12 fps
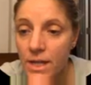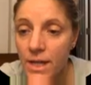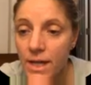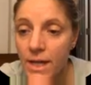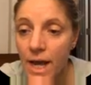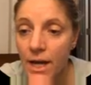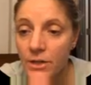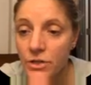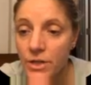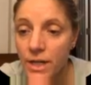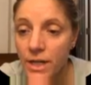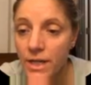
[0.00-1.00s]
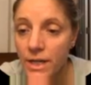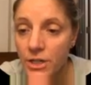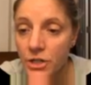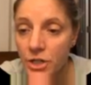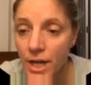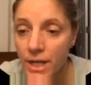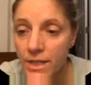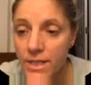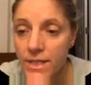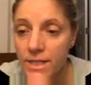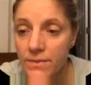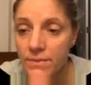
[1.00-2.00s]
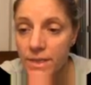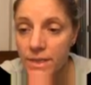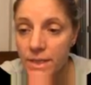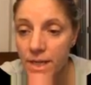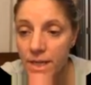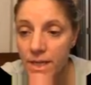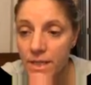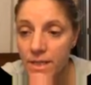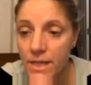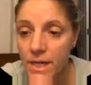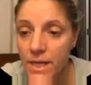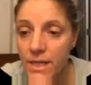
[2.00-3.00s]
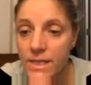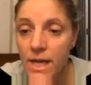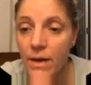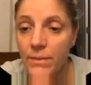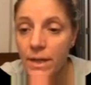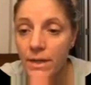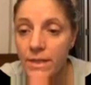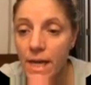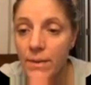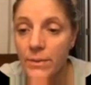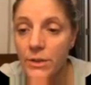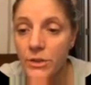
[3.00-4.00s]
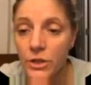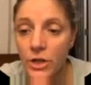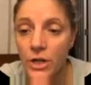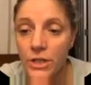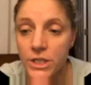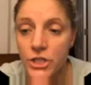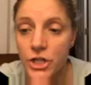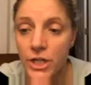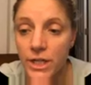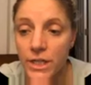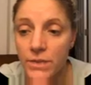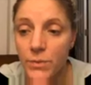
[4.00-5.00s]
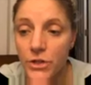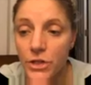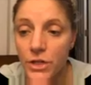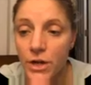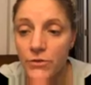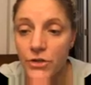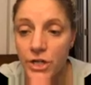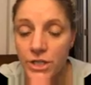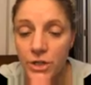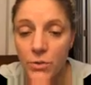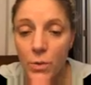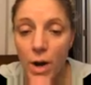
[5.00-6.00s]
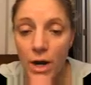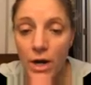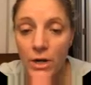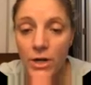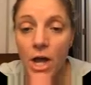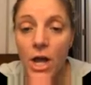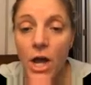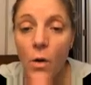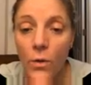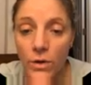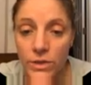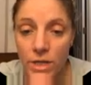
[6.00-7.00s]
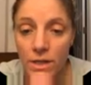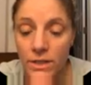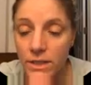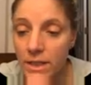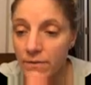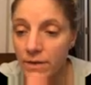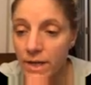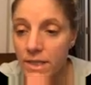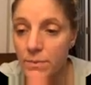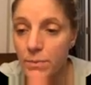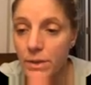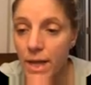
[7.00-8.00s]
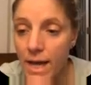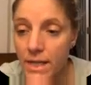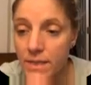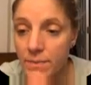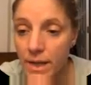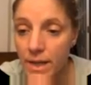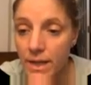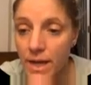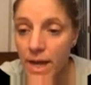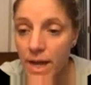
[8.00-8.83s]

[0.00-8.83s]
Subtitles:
they can actually initiate system disease. The salmonella is able to turn on its gene expression of genes acquired horizontally via its plasmid